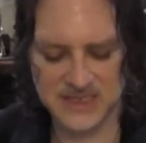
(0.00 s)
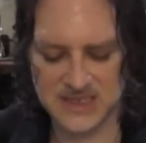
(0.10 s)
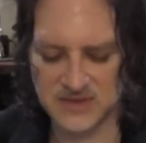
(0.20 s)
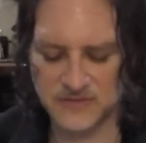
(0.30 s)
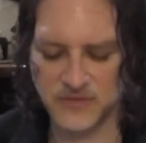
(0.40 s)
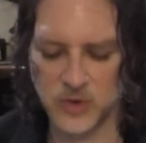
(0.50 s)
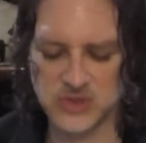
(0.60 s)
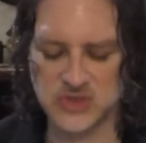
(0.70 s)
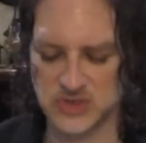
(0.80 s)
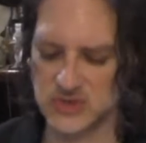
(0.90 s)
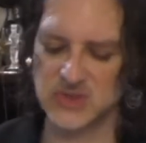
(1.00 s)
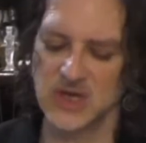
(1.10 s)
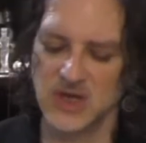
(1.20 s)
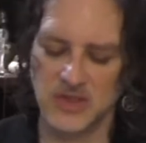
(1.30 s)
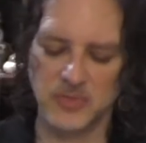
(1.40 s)
They said the four suits,
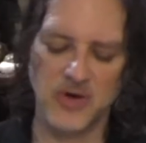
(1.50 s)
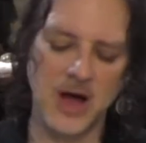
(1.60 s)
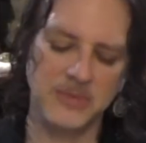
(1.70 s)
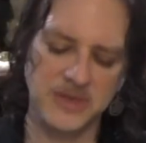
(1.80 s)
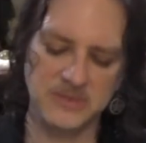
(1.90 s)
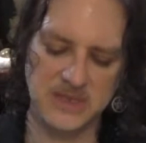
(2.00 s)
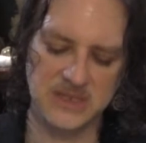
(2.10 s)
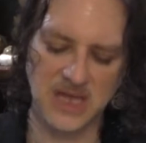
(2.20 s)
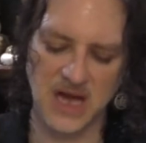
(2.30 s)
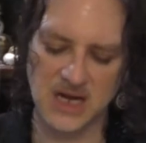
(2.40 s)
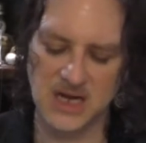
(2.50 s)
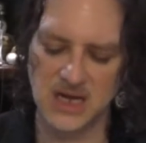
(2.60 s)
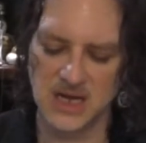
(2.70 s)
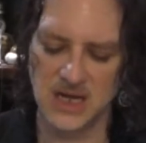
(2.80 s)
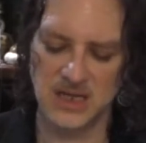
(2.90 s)
the problem, luck,
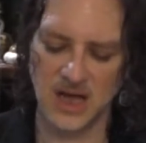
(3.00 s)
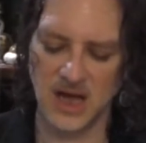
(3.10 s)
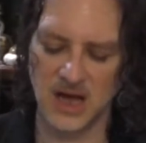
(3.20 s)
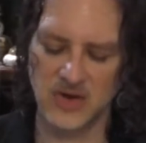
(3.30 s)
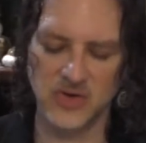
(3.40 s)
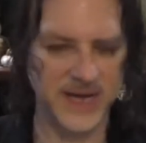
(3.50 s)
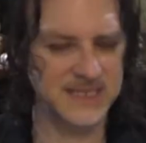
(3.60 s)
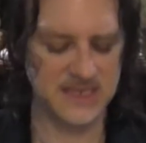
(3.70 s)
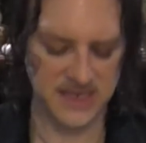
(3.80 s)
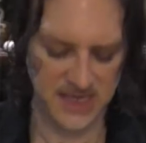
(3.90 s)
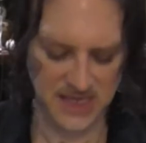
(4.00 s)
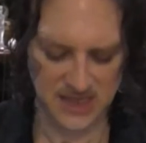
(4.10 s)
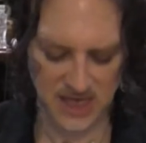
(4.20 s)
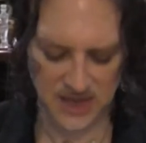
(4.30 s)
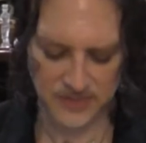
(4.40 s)
uh, grace and
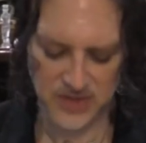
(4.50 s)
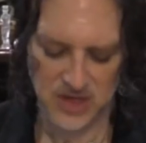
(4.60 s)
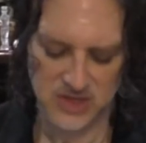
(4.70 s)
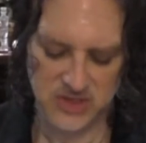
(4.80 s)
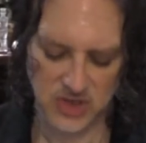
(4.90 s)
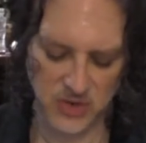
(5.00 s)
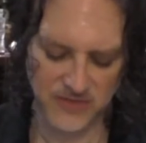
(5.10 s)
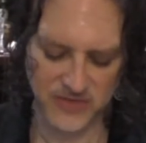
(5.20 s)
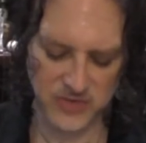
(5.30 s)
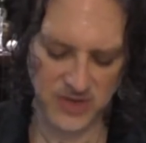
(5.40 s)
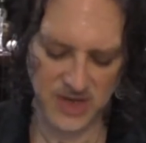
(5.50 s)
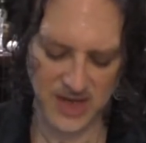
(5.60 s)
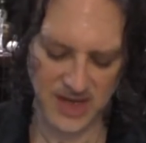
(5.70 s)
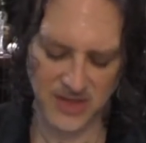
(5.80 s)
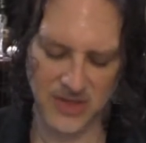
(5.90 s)
healing. So, if you,
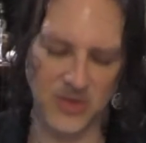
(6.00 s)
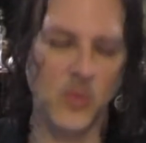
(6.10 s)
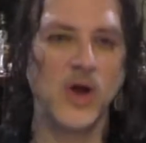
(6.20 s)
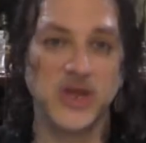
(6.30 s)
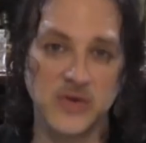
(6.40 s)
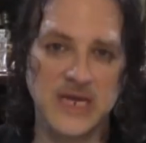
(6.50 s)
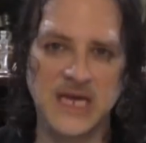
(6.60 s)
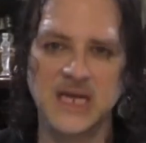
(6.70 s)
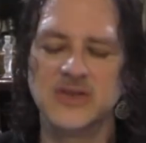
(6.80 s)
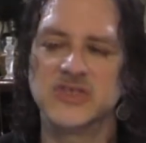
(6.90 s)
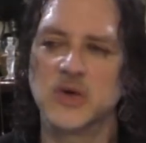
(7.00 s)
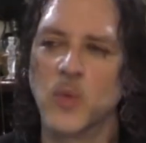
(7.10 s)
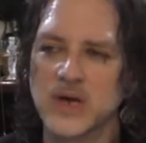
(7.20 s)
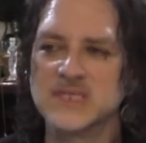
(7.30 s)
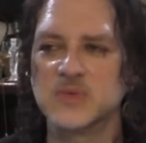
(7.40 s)
uh, what do you need? So,
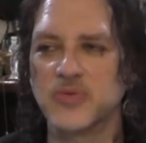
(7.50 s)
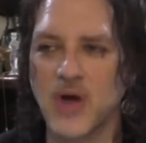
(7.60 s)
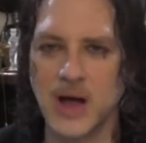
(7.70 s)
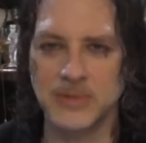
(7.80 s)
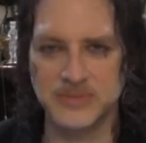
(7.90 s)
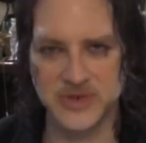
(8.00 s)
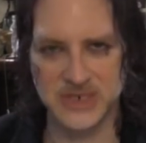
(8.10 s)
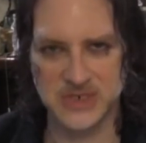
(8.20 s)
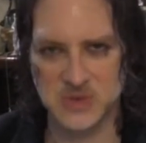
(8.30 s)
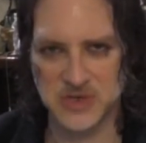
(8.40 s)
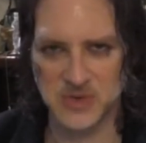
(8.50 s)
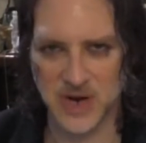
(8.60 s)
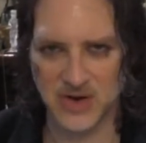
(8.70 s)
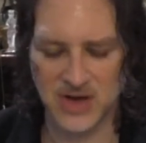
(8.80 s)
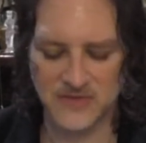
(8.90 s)
what is the problem you need to be
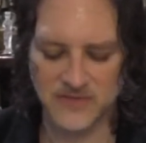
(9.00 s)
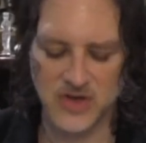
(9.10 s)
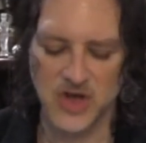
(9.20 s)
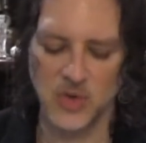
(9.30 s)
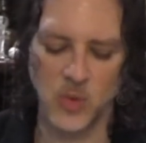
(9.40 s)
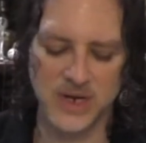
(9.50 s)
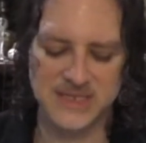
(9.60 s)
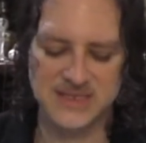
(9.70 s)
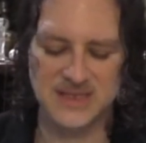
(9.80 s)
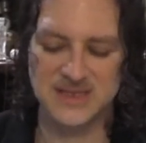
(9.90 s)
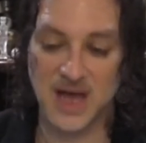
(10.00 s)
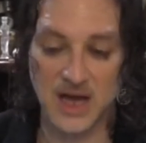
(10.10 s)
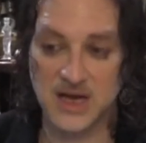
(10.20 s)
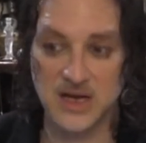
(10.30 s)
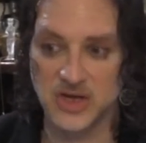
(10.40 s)
aware of? What is the
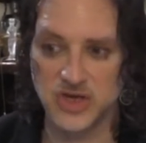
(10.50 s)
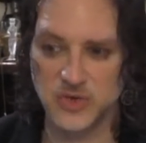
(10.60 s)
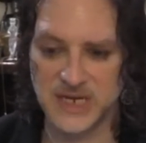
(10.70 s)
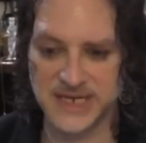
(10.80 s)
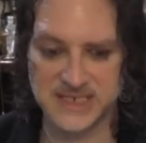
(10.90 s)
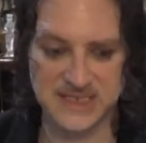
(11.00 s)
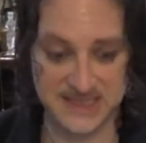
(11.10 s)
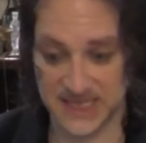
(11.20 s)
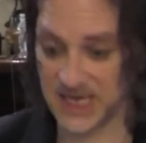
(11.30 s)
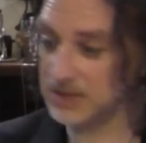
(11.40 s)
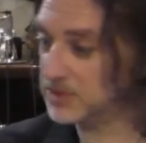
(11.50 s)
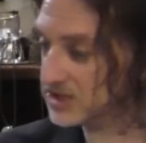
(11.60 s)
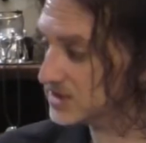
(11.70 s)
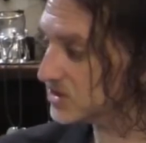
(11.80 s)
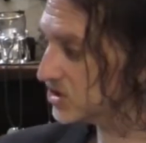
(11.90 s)
luck you need to see?
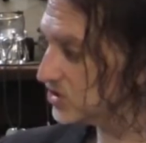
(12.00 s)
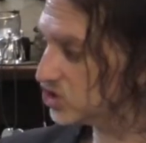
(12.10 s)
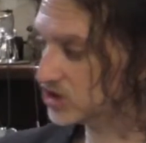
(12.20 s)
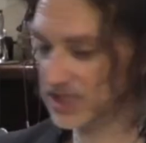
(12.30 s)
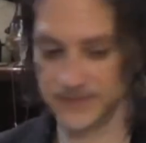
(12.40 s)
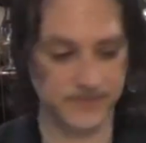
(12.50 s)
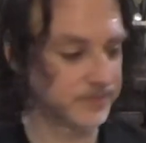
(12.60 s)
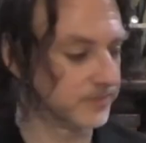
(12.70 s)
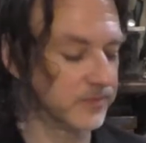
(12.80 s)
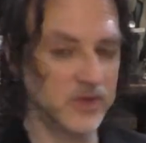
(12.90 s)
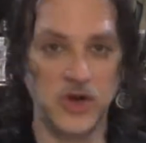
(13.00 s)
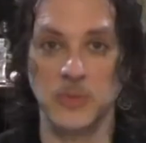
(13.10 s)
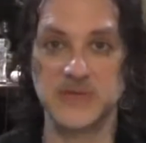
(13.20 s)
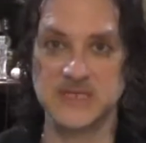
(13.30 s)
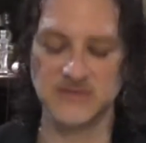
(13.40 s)
Because it's usually, you know,
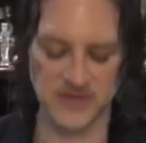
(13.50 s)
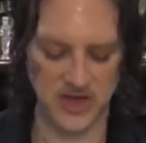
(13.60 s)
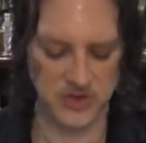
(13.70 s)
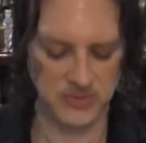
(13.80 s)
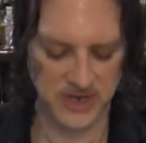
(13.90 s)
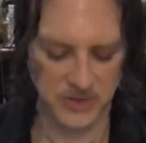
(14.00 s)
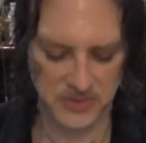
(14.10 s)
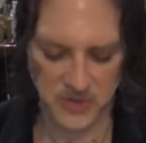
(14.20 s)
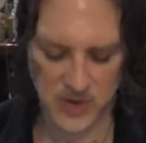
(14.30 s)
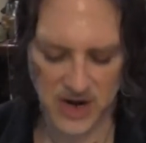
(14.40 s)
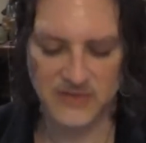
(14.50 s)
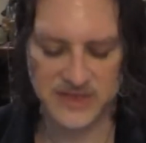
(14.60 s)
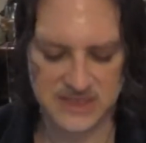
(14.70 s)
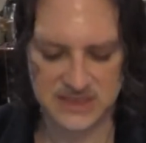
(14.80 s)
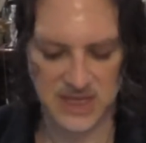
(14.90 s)
a piece of luck you might not be aware of.
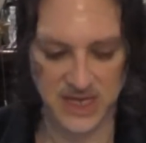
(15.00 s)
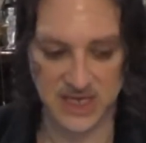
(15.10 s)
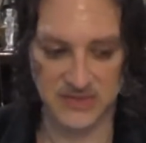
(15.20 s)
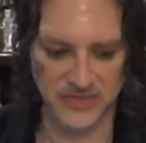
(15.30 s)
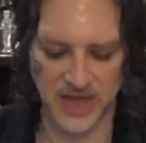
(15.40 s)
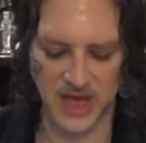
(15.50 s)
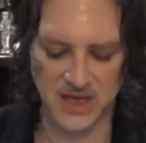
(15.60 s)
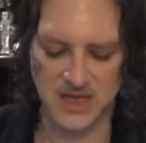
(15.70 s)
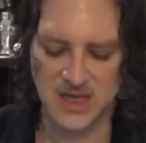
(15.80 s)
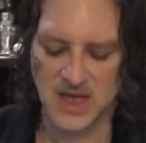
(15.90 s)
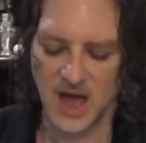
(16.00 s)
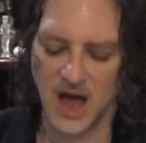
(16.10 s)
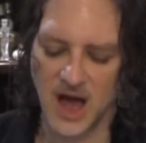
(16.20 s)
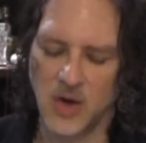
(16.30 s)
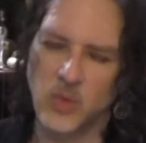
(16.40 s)
It's a lucky thing.
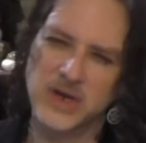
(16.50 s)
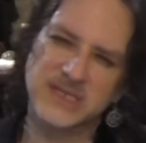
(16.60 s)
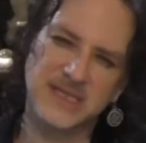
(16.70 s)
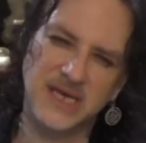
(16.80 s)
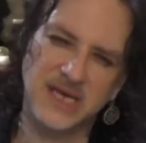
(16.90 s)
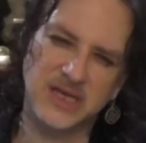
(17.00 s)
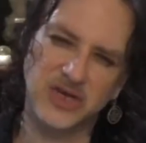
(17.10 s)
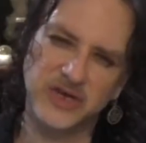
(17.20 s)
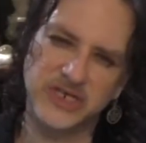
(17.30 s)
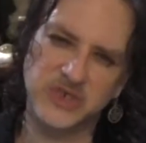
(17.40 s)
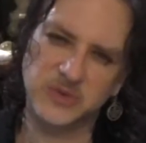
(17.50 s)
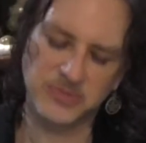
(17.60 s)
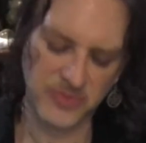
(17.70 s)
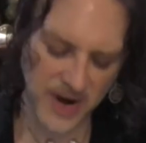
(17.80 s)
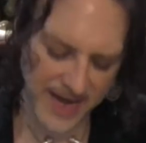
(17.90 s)
Uh, what is the healing you need to
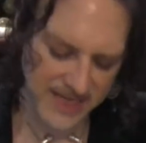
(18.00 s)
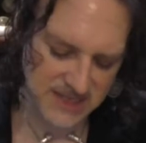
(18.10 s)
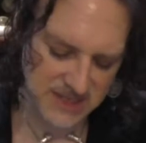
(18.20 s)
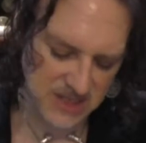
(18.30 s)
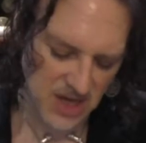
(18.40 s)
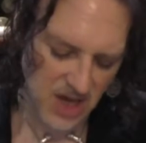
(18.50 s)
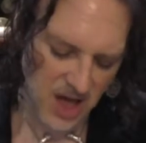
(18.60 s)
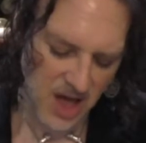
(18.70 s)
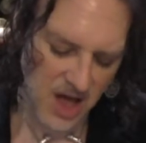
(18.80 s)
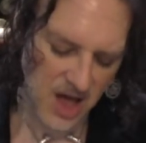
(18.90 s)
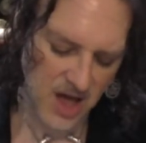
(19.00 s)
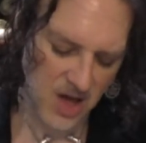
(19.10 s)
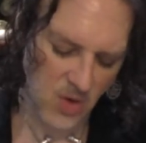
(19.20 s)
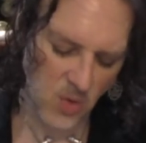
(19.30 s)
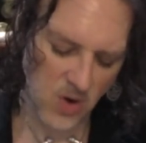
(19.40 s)
embrace?
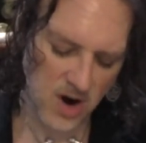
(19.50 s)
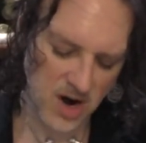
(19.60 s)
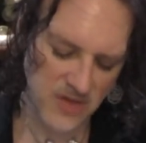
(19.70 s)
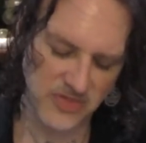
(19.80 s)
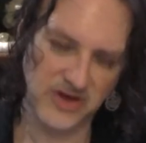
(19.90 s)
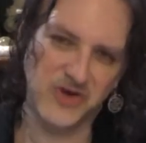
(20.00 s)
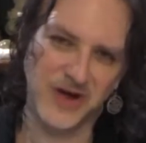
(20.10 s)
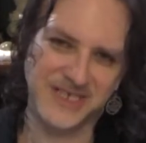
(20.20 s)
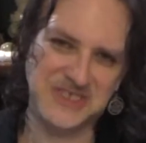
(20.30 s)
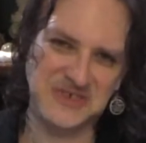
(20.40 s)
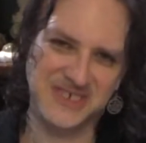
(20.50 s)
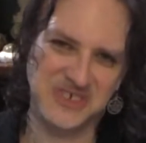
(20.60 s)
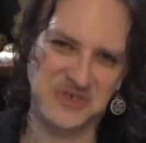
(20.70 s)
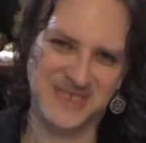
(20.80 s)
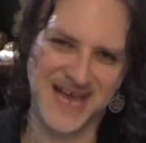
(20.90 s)
Uh, or the grace you
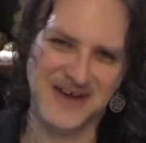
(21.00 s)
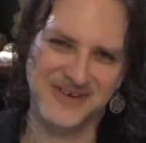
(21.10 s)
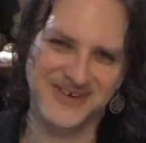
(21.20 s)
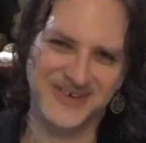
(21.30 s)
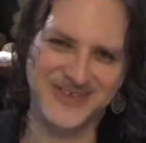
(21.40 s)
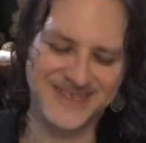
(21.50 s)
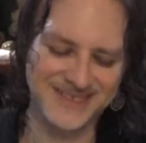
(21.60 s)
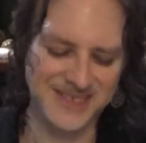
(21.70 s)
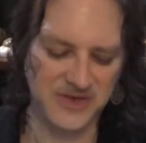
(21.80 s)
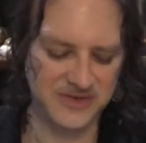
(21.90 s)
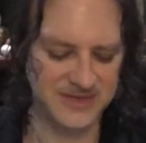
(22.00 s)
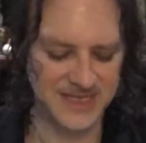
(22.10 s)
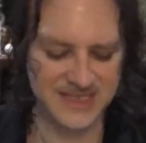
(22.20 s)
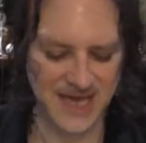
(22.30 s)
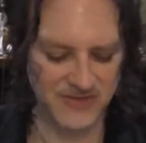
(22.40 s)
need to allow. Cool? So
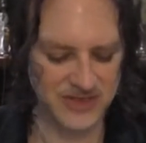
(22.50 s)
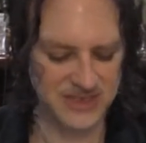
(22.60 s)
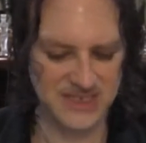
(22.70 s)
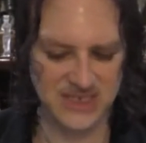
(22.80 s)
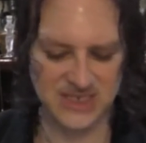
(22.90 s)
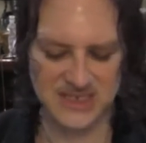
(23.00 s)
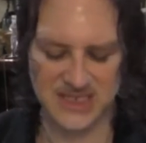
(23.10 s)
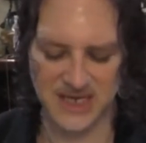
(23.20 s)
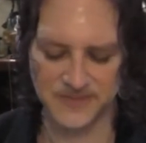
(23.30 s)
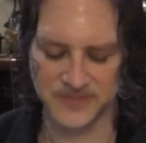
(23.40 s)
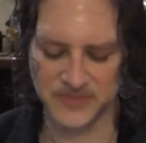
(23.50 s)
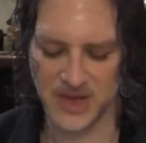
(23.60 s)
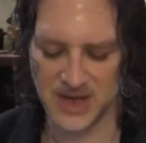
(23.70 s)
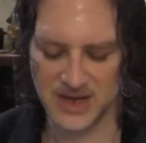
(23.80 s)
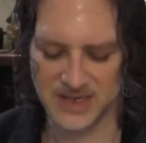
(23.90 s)
let's have a look-see see
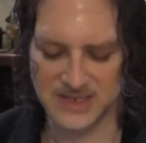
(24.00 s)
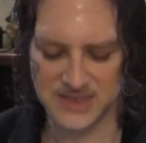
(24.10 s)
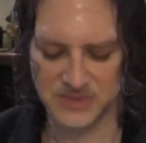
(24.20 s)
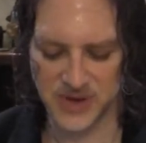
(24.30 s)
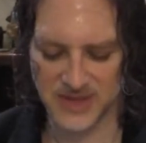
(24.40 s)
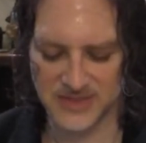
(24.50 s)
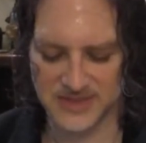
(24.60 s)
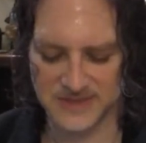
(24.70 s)
uh, nice deep breath.